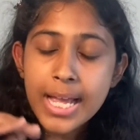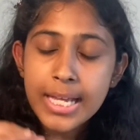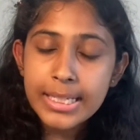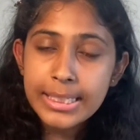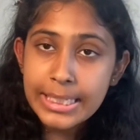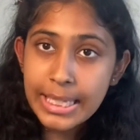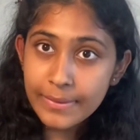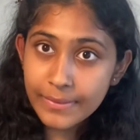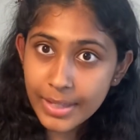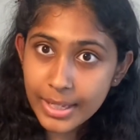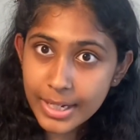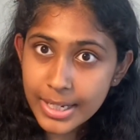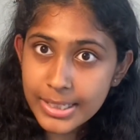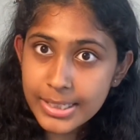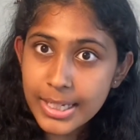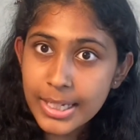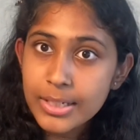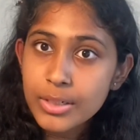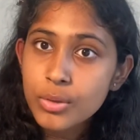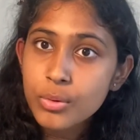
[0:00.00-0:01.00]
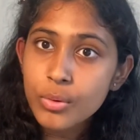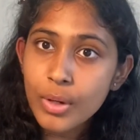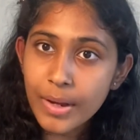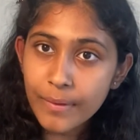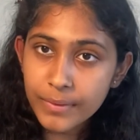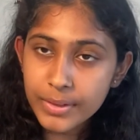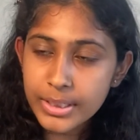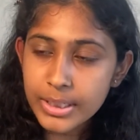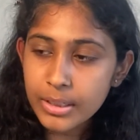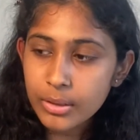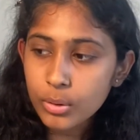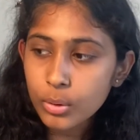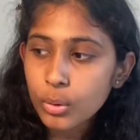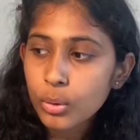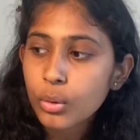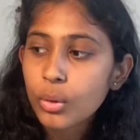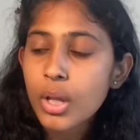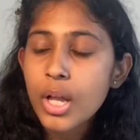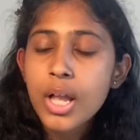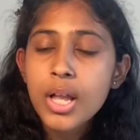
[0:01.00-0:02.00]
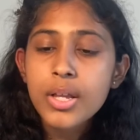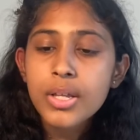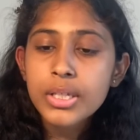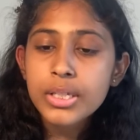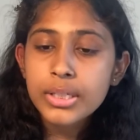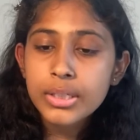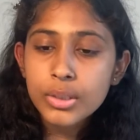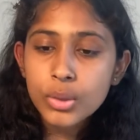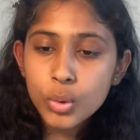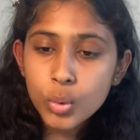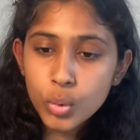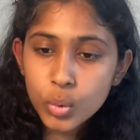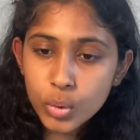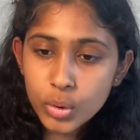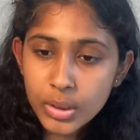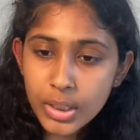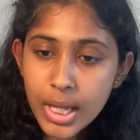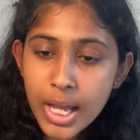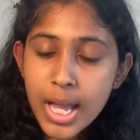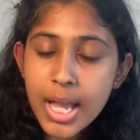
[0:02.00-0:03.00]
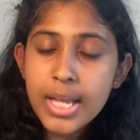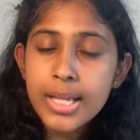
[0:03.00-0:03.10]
Send that essay to every single school.